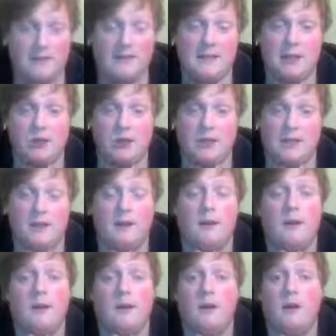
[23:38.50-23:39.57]
it, actually.
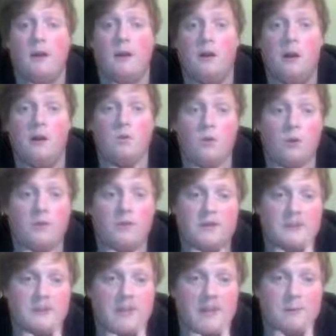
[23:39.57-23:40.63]
I won
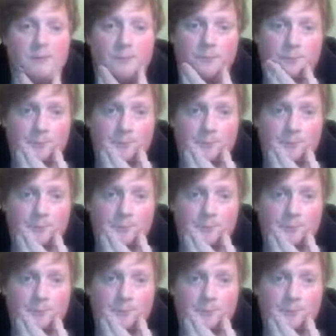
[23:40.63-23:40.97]
this game.